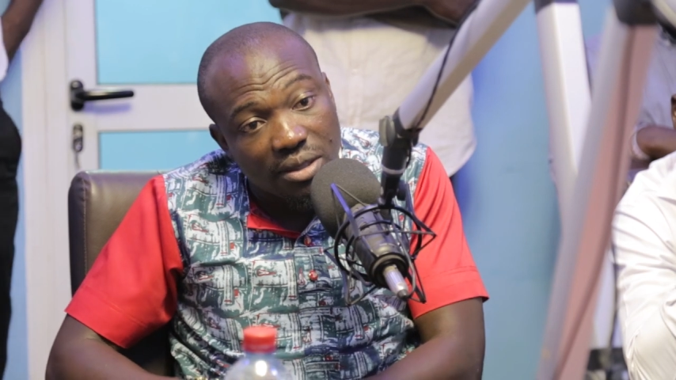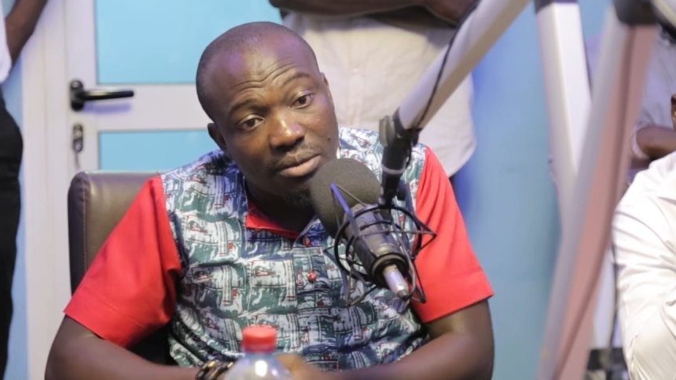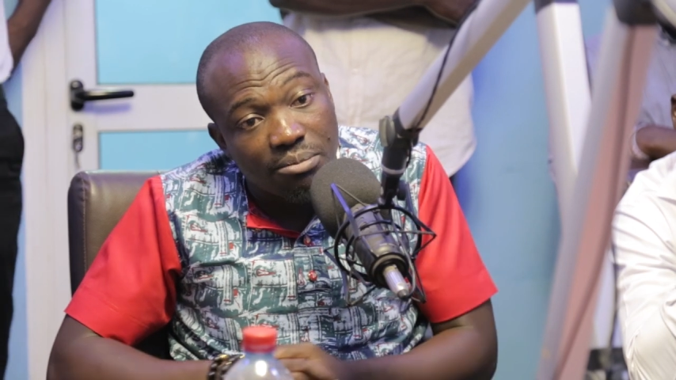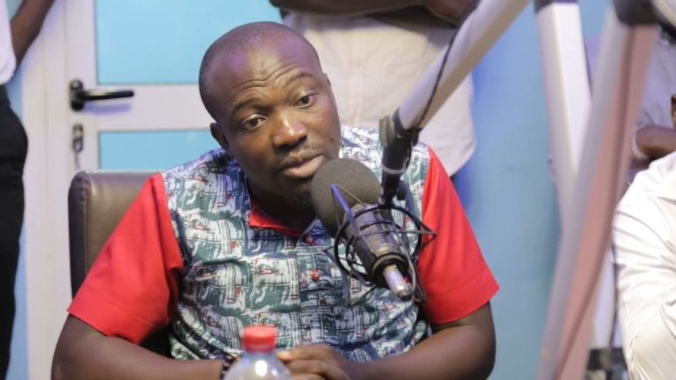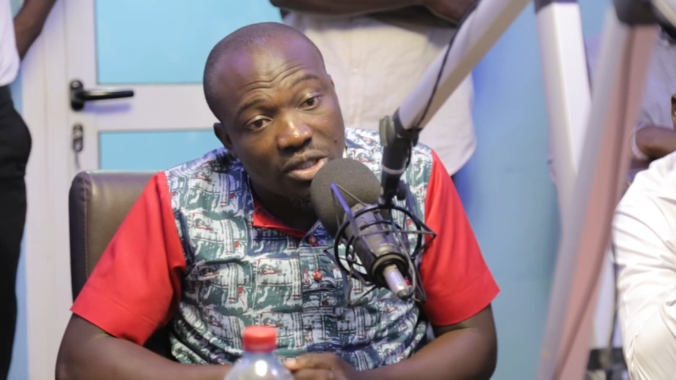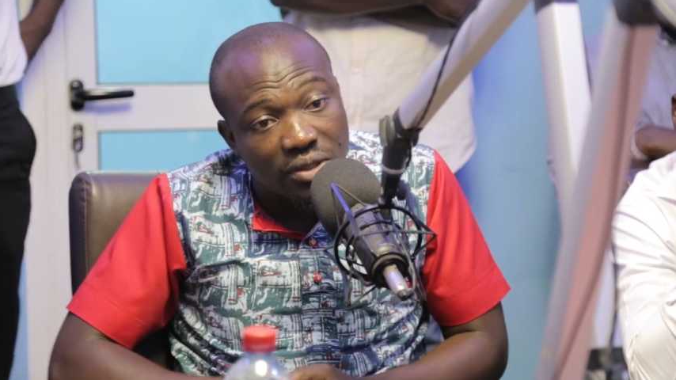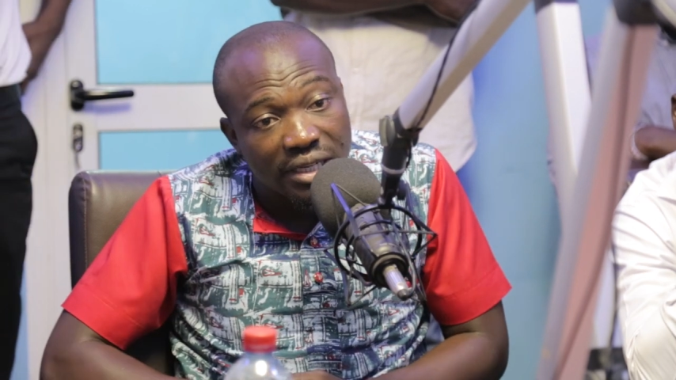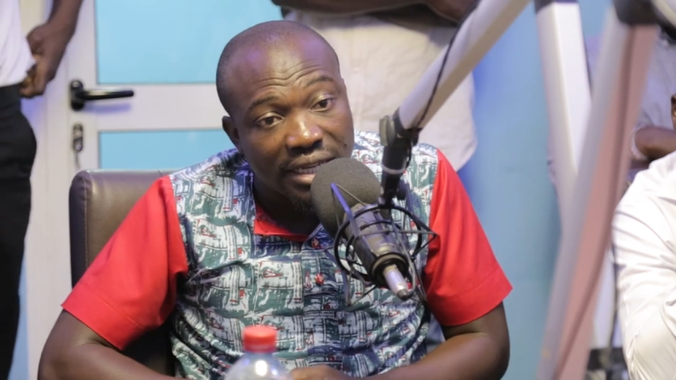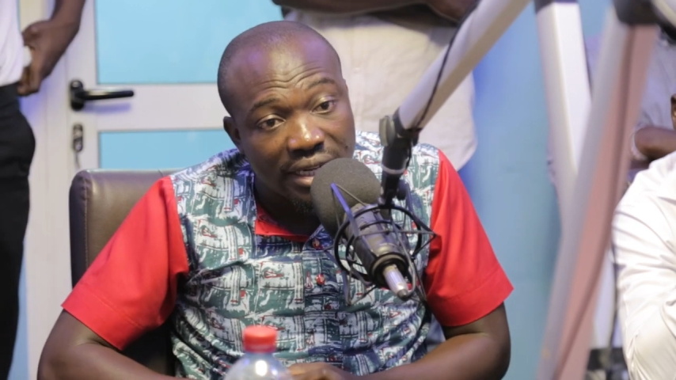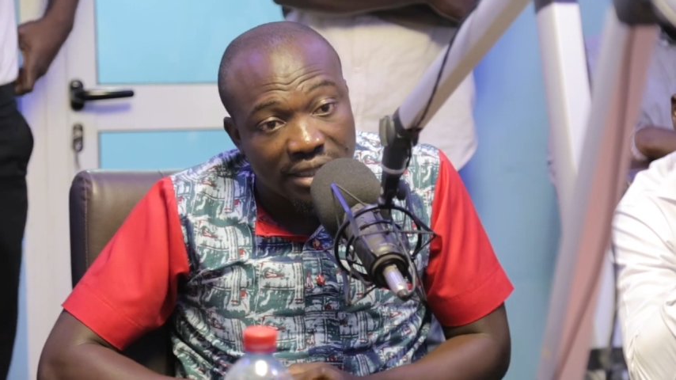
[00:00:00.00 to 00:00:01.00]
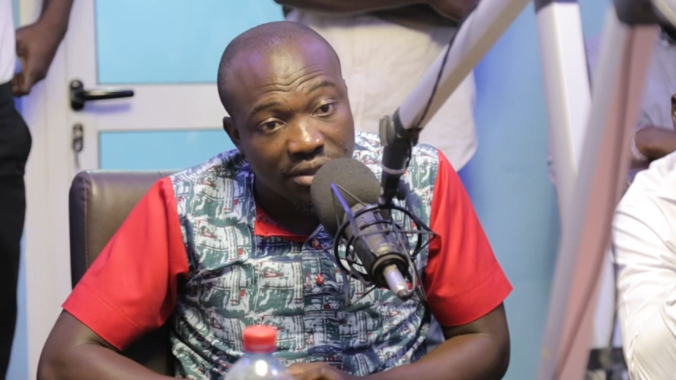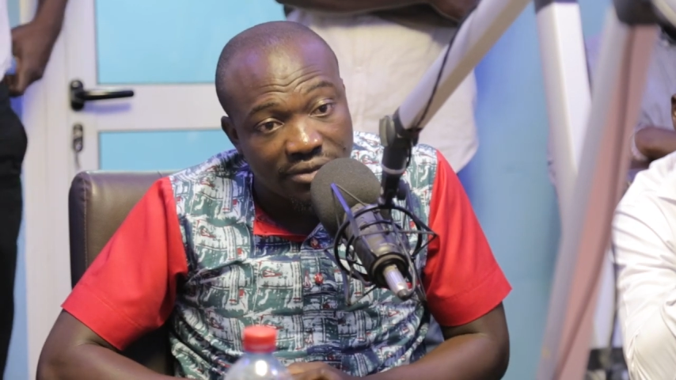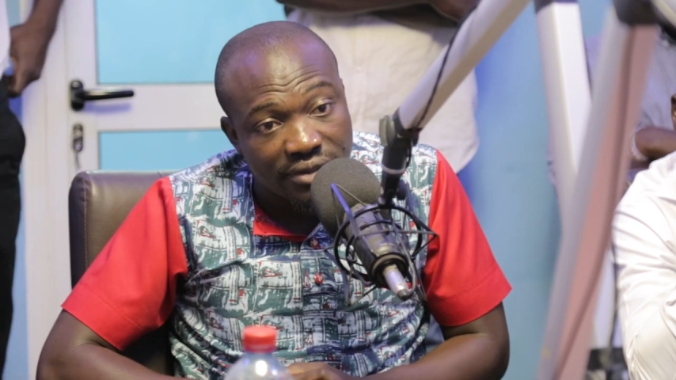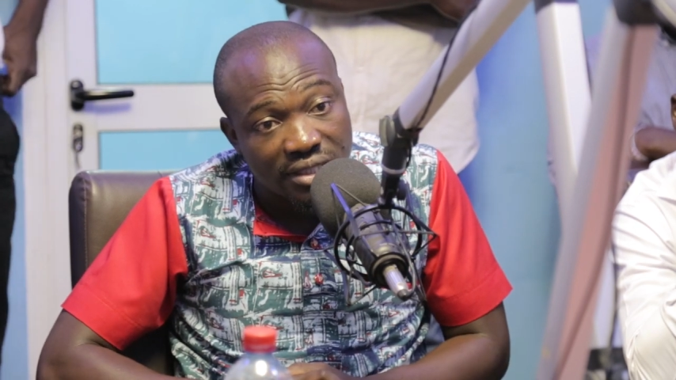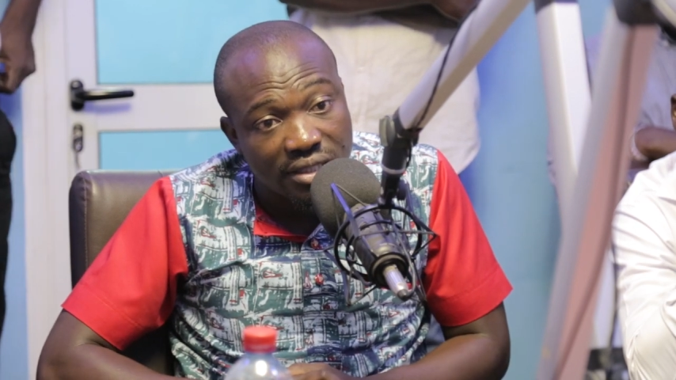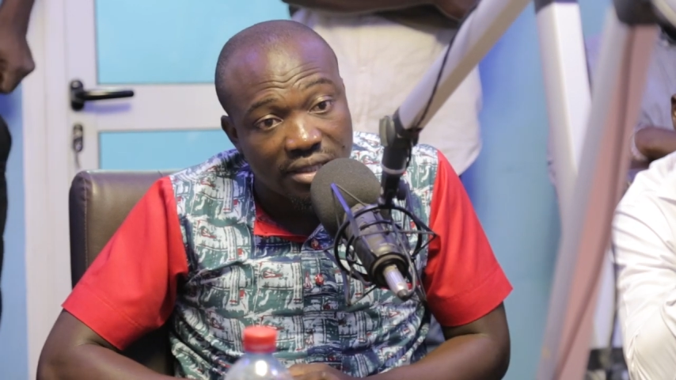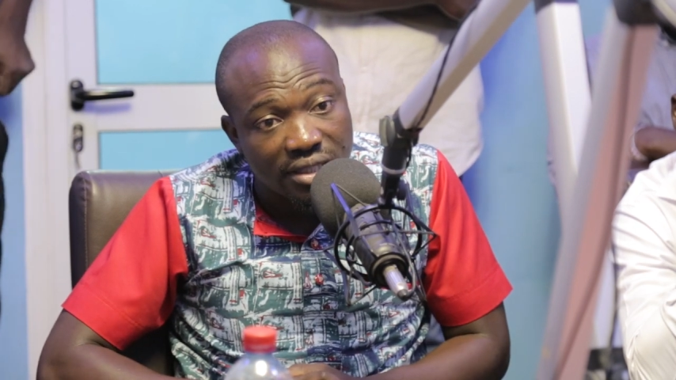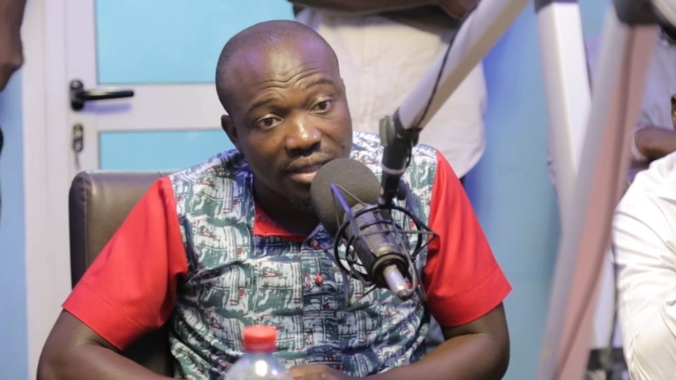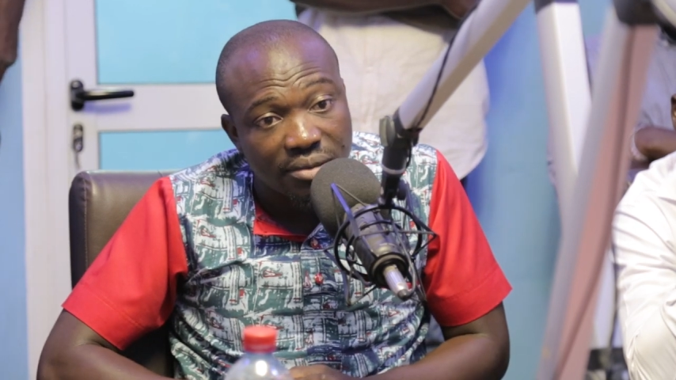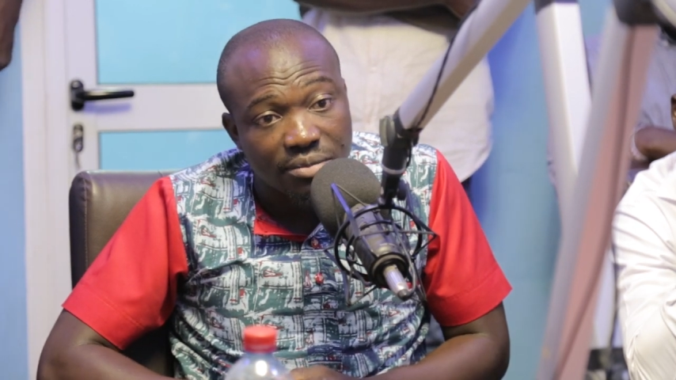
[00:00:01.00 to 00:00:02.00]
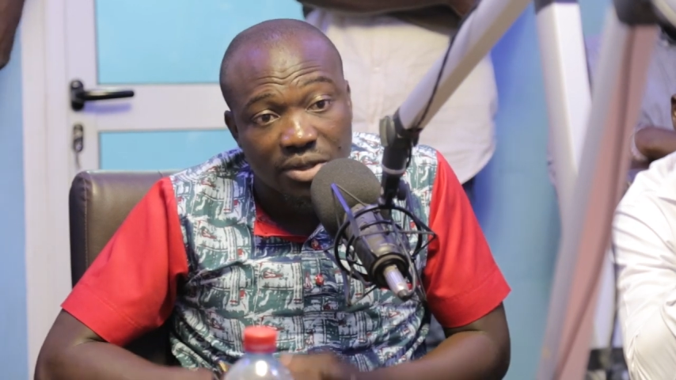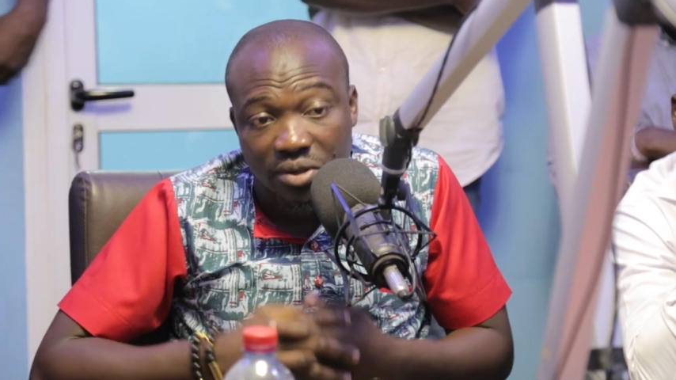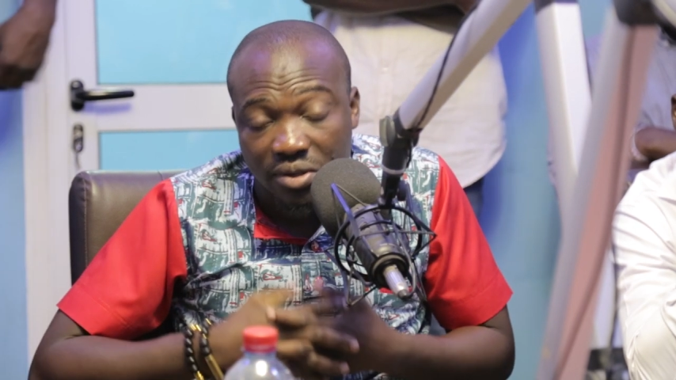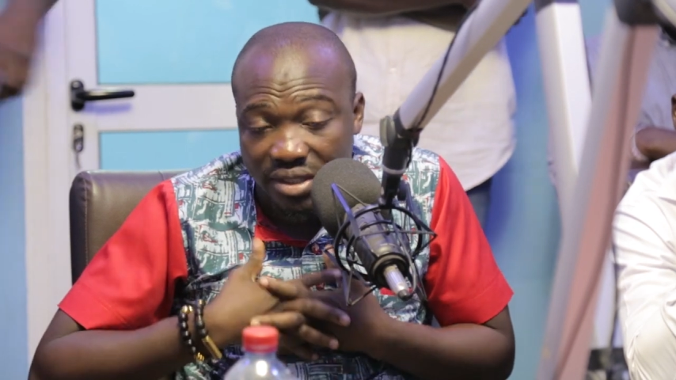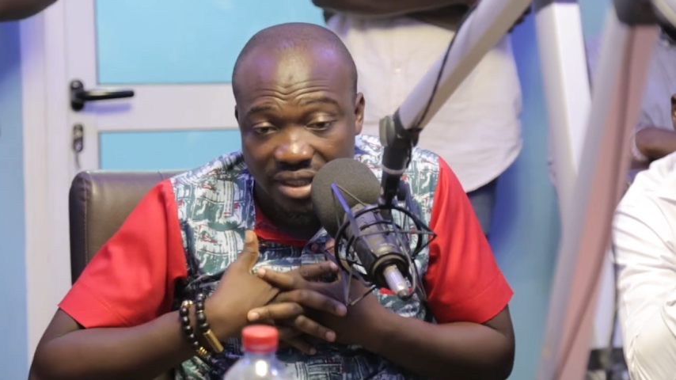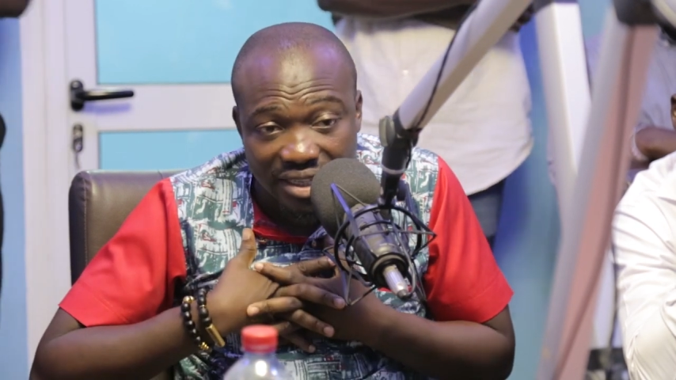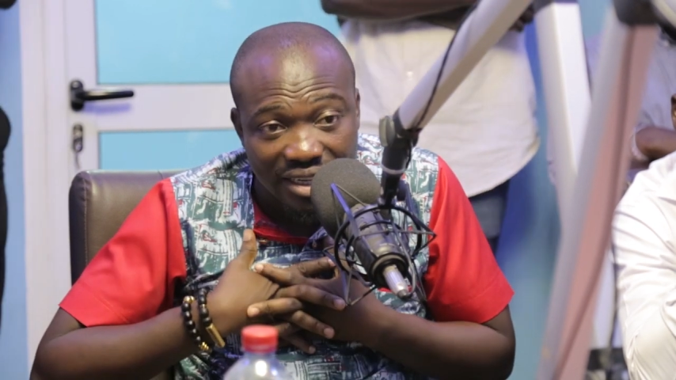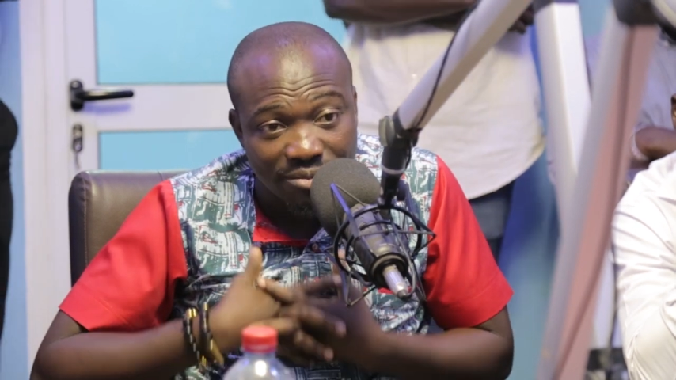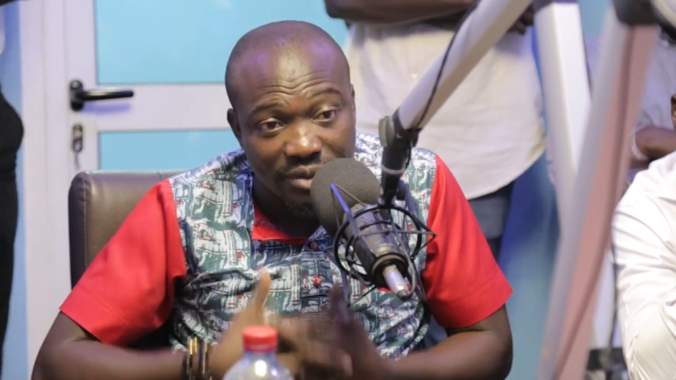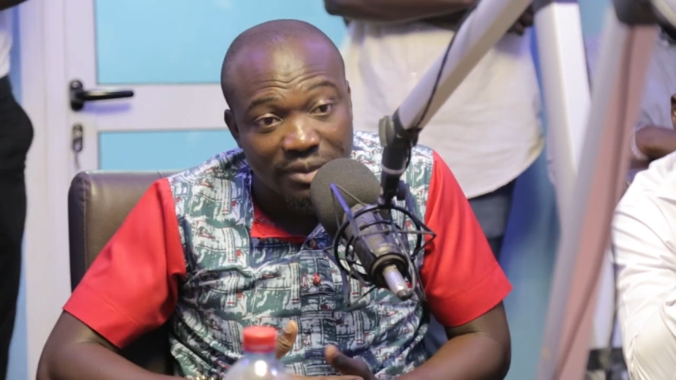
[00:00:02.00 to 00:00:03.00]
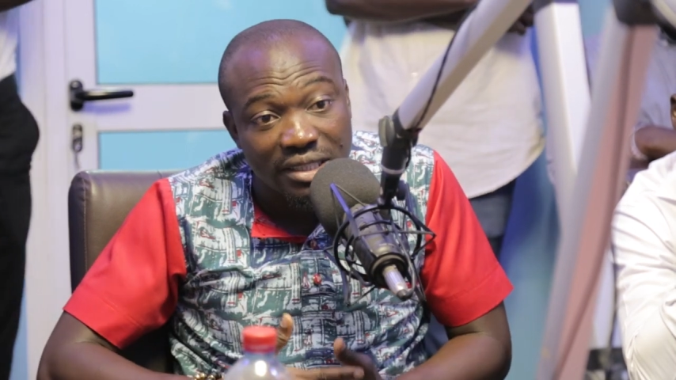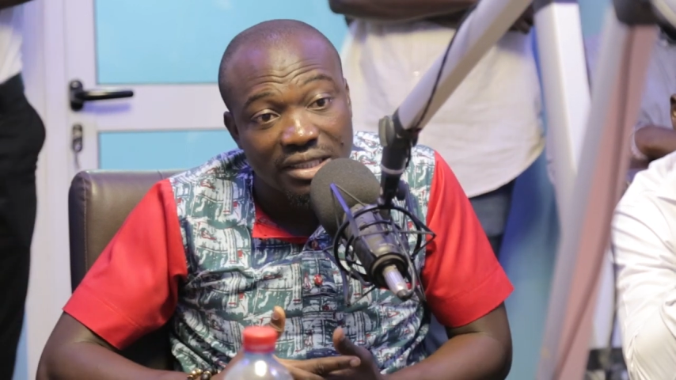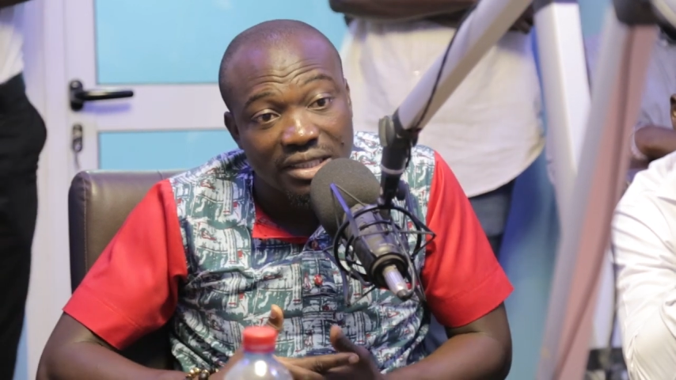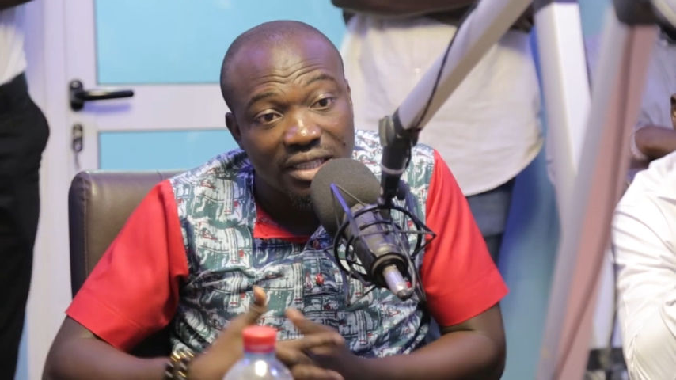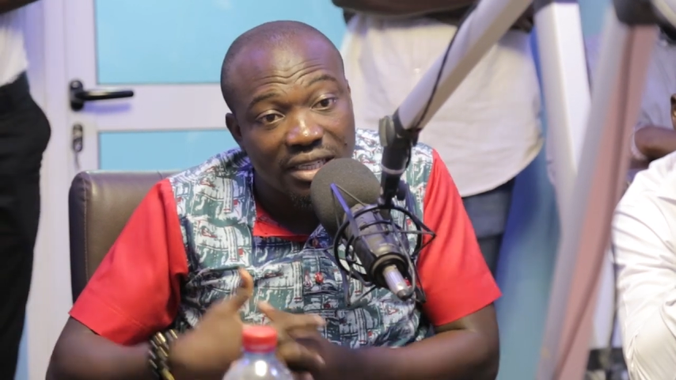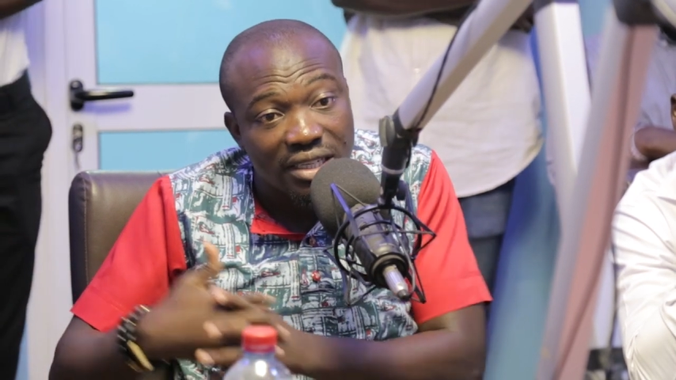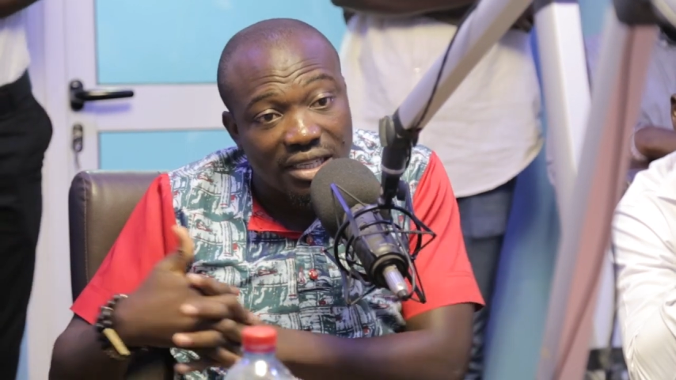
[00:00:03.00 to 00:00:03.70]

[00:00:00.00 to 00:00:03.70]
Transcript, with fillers: make sure the guardian oversee that because I'm a manager.